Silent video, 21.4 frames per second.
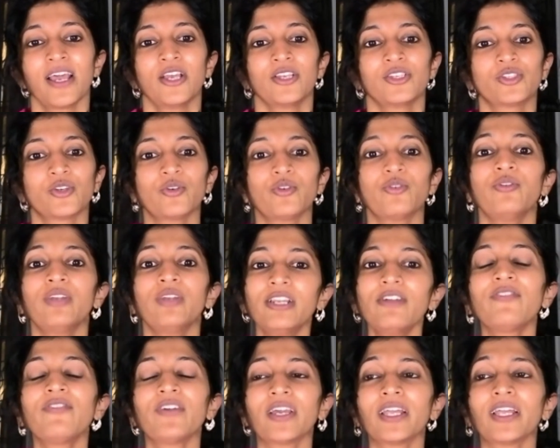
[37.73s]
So you need to
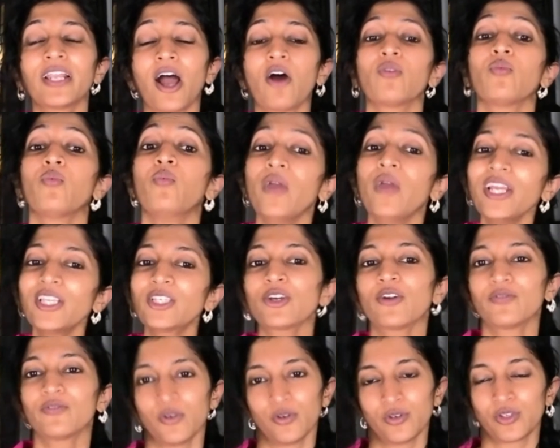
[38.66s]
figure out which
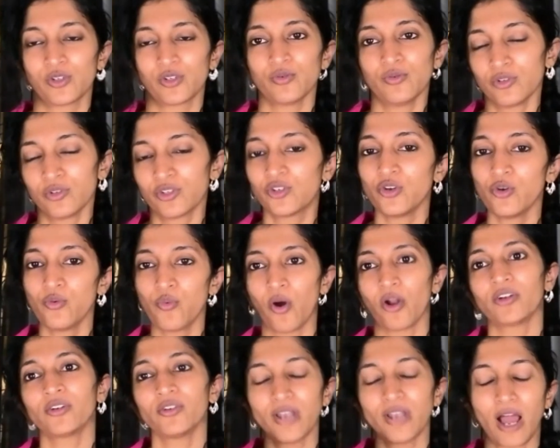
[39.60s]
of those tools do you
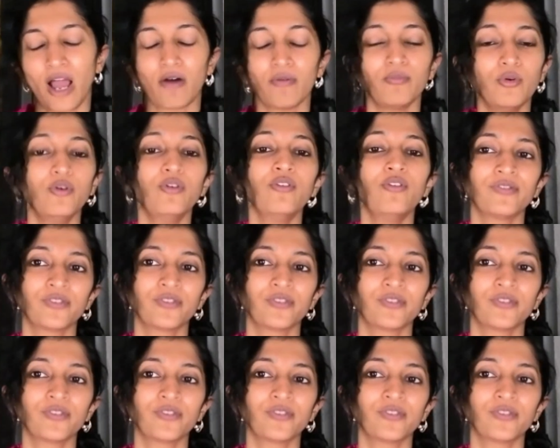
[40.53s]
want to now move